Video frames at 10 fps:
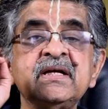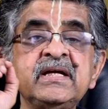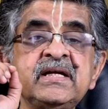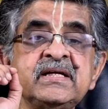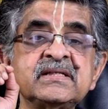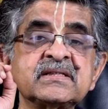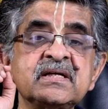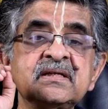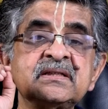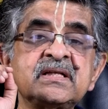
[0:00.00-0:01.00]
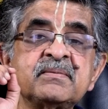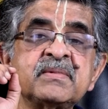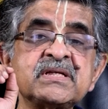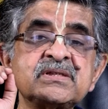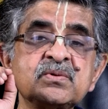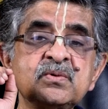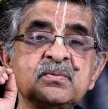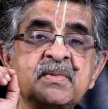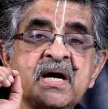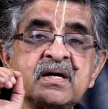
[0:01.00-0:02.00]
is
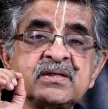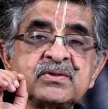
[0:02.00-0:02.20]
Tamaso Ma